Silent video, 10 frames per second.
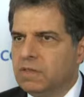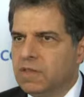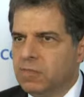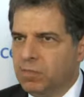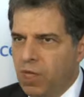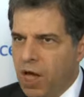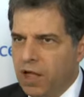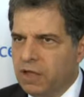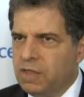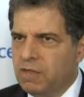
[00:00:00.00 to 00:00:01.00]
They
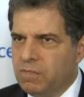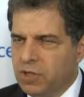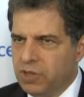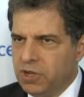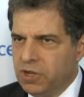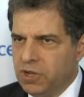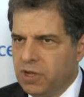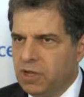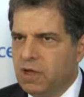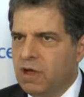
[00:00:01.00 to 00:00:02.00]
block the ability
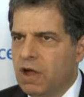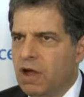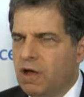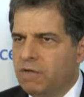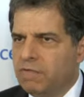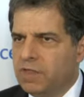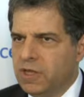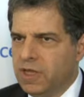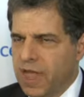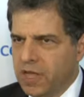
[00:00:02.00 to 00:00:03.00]
of
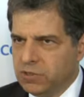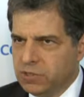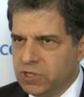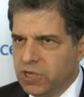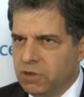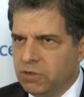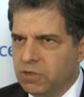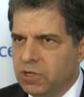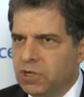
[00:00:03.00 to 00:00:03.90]
the cancer cell